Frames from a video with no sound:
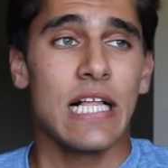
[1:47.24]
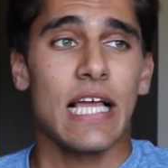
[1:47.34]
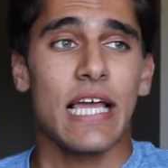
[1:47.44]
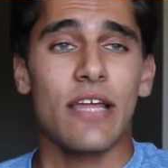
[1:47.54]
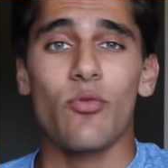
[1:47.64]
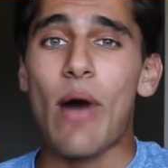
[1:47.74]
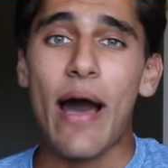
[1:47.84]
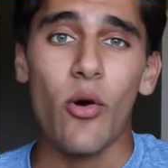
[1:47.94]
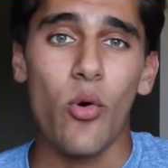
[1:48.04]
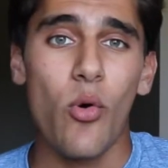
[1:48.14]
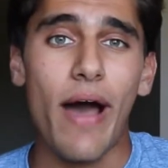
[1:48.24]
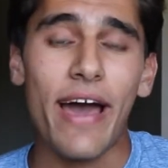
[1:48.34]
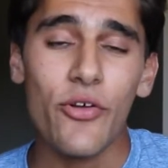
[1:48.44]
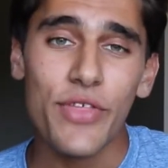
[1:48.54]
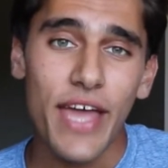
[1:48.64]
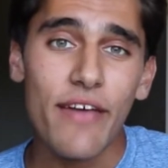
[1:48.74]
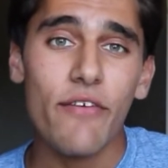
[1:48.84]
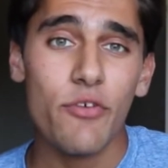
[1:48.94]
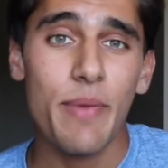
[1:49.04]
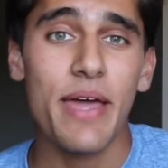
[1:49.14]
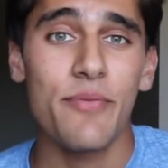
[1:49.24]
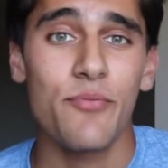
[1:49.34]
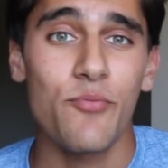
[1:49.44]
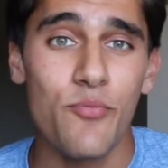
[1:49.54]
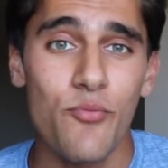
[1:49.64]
and wow, I don't think I've ever been